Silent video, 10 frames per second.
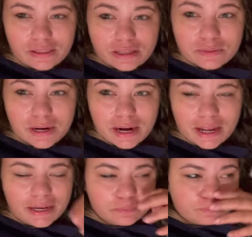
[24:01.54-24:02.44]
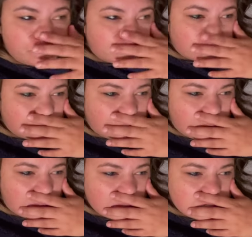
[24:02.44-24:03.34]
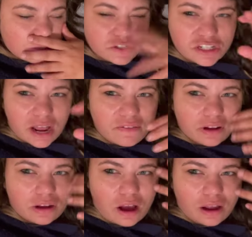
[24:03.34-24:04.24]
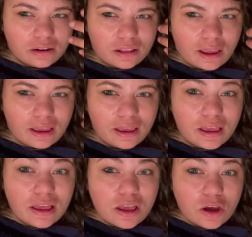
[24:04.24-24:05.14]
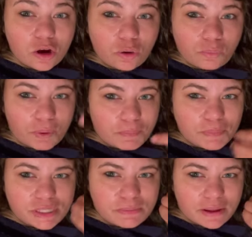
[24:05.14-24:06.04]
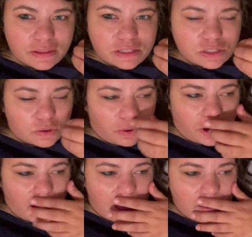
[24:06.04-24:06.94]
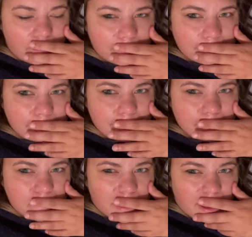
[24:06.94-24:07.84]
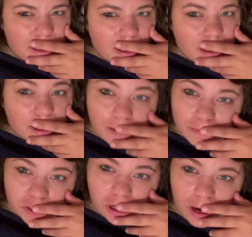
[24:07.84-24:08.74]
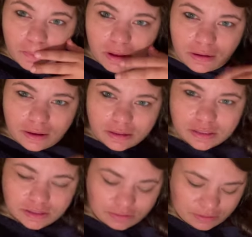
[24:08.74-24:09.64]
this one at night. So I just haven't gotten, like, gripped by the story yet. And I'm sure I will, as you,